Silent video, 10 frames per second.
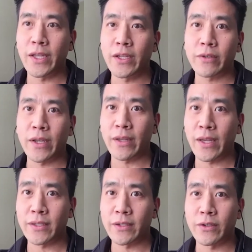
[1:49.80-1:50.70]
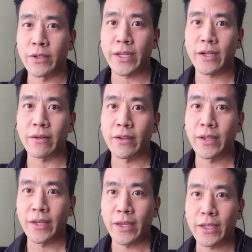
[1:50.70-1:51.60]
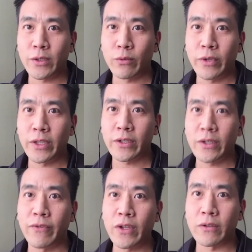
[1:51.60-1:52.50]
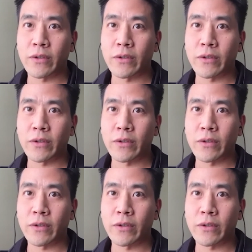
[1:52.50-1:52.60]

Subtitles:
dentistry. And as it turns out, it's a really good field.